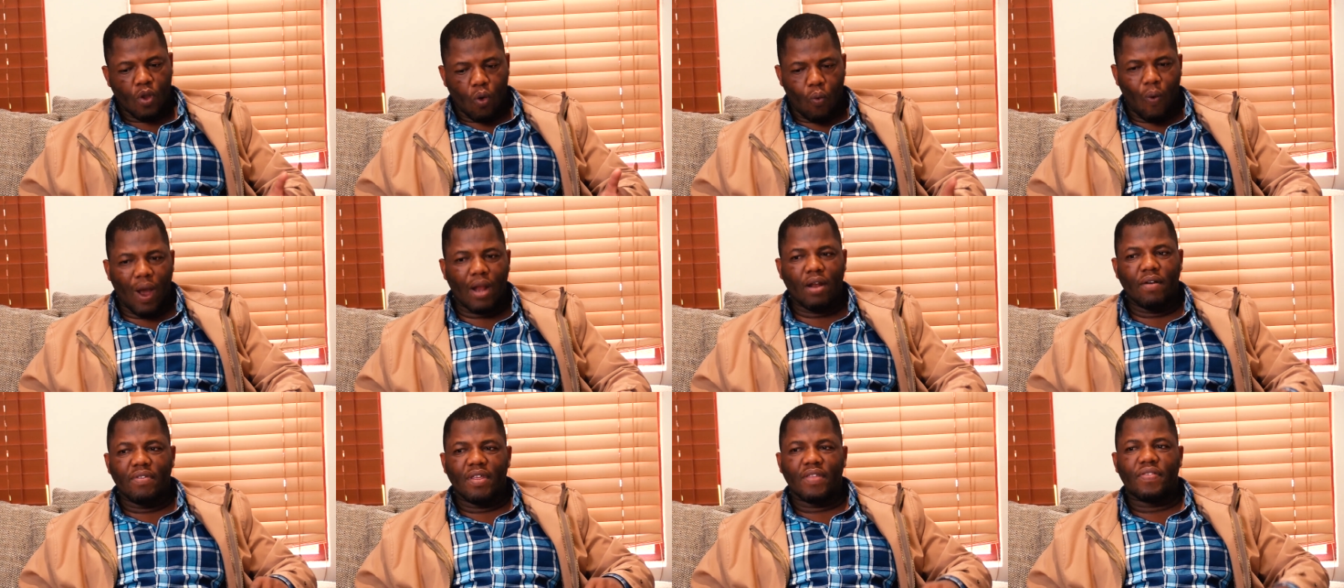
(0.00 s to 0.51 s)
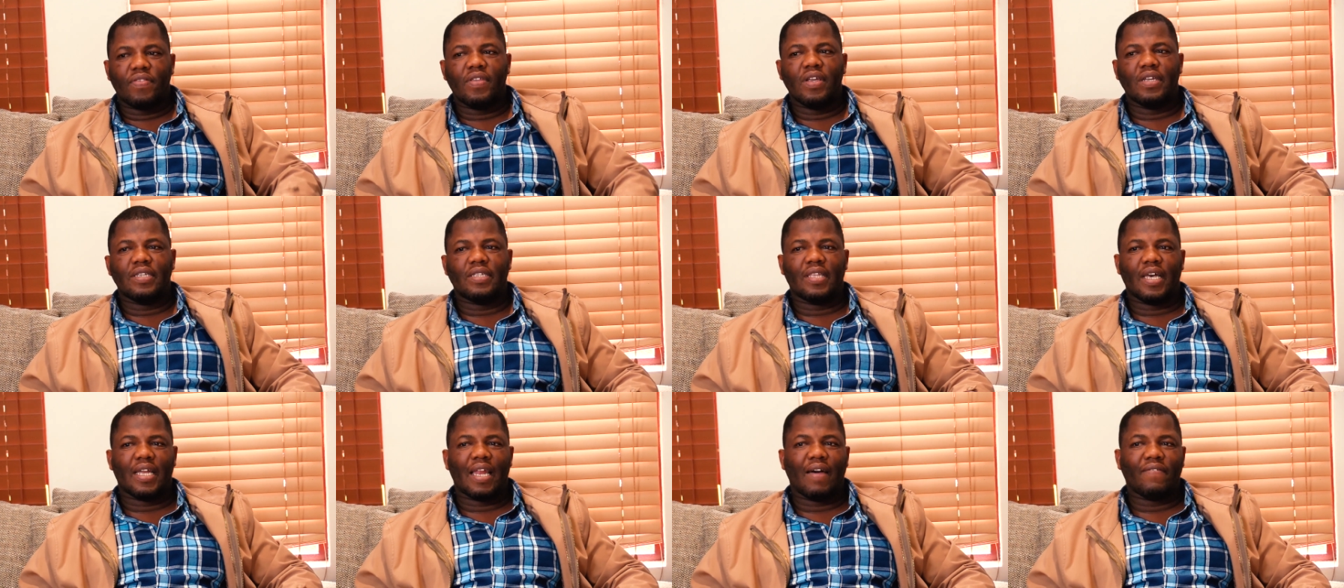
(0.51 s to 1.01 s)
One of the
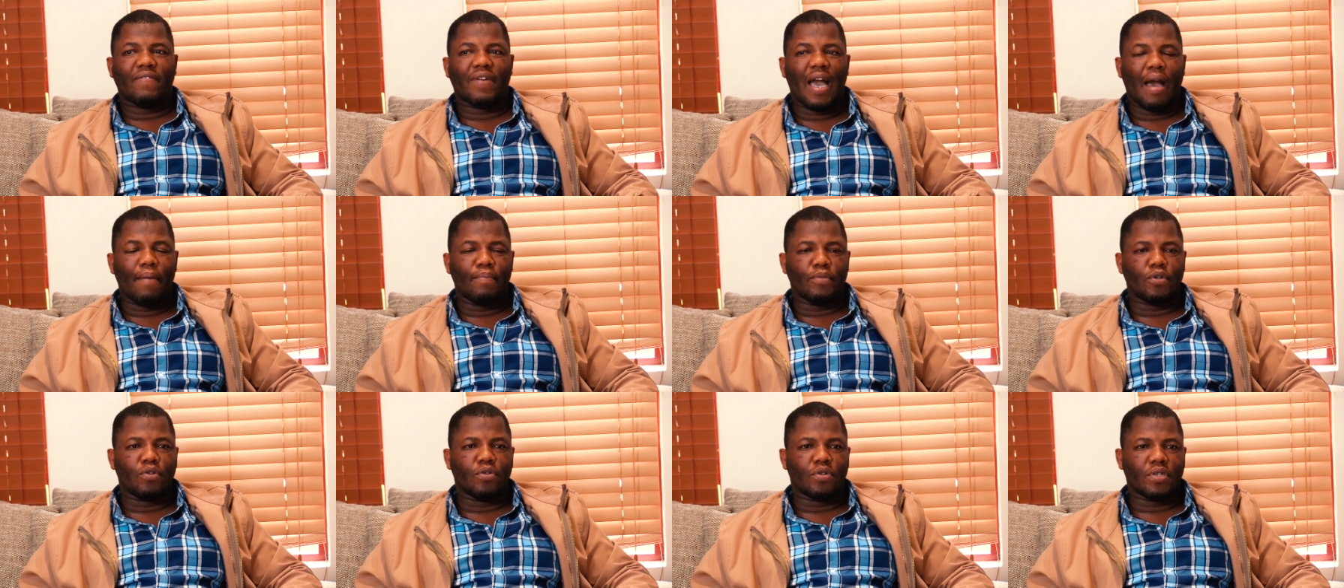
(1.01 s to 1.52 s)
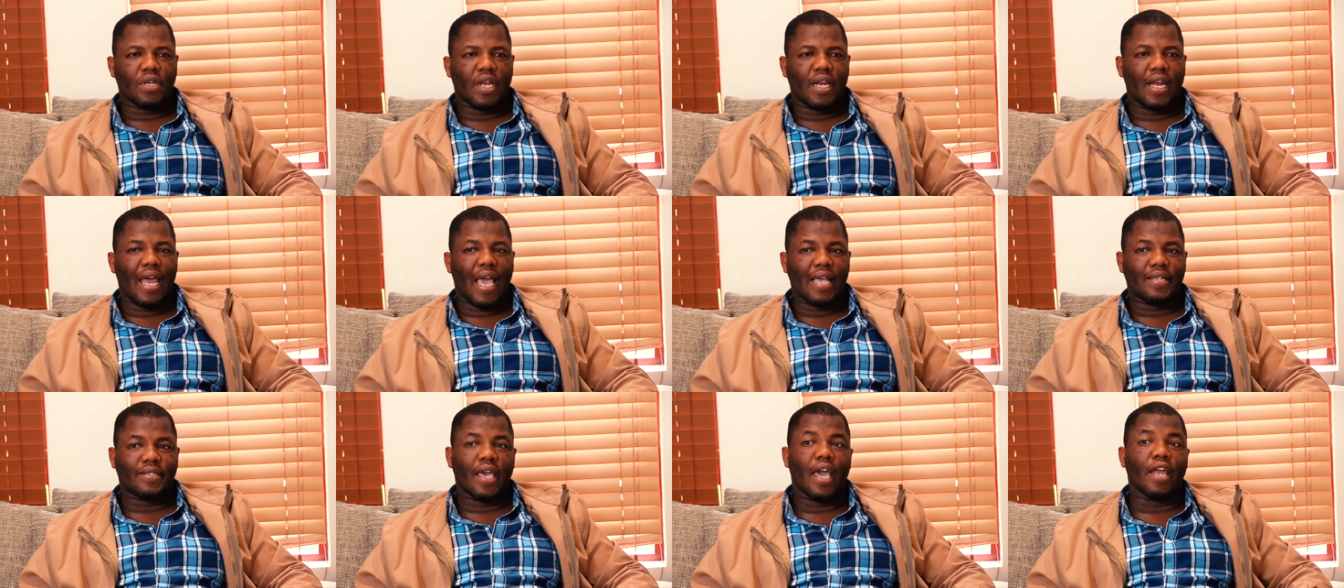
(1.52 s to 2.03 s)
things that I've come to
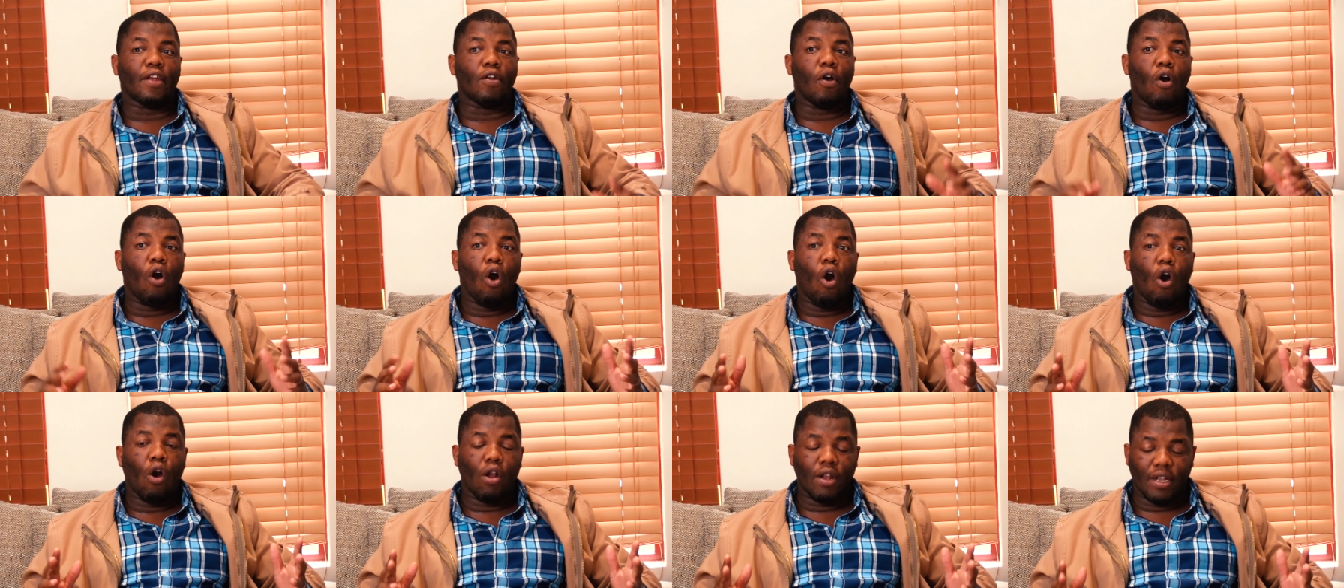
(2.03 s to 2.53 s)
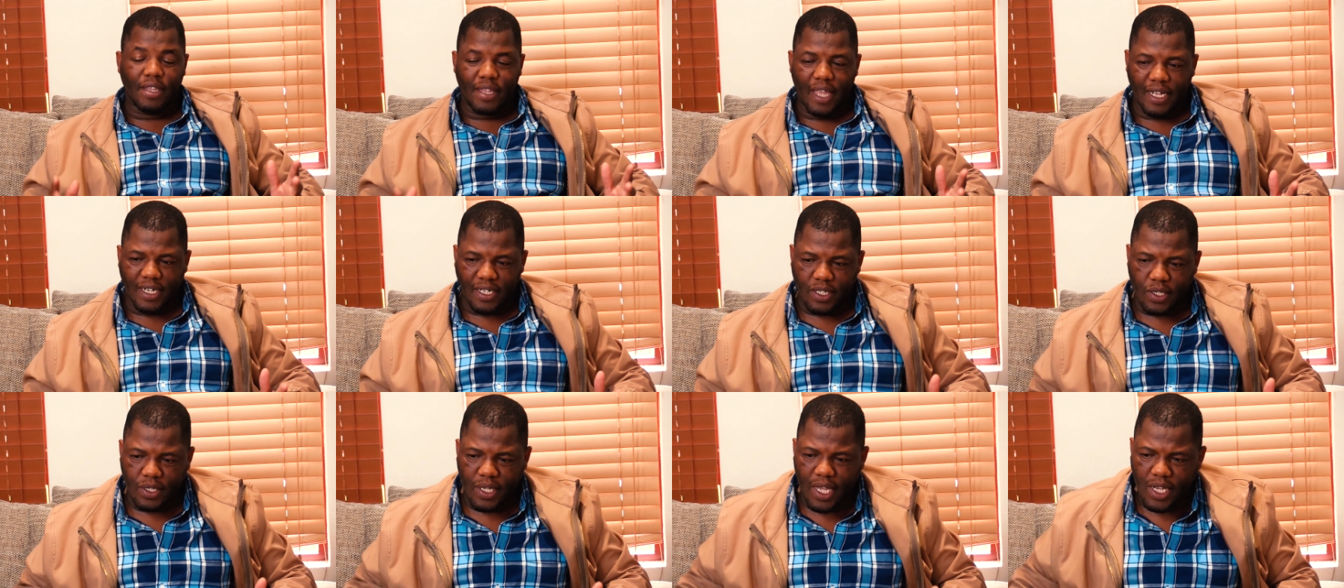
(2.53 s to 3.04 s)
realize, and all
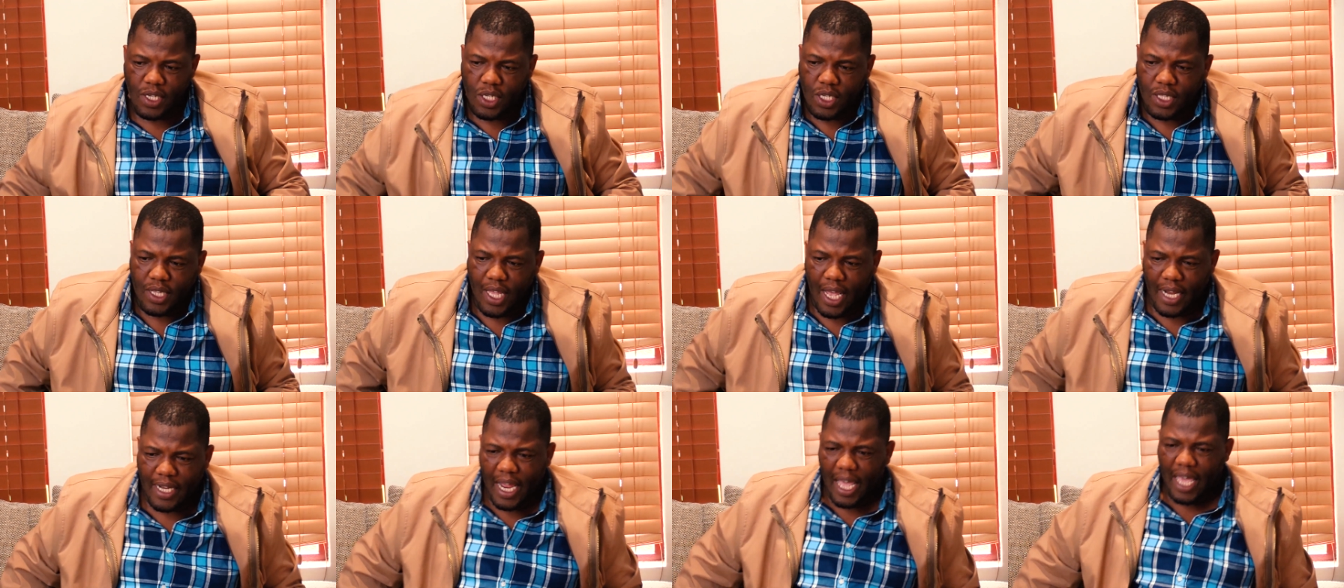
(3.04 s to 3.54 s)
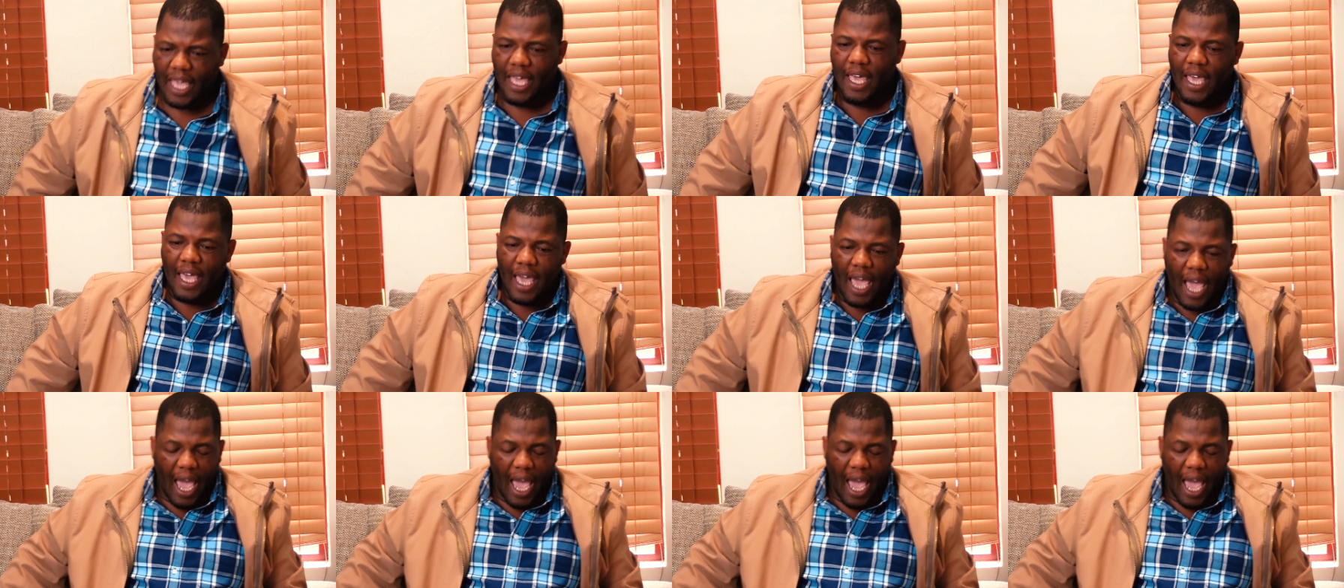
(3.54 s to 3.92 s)
the research that I,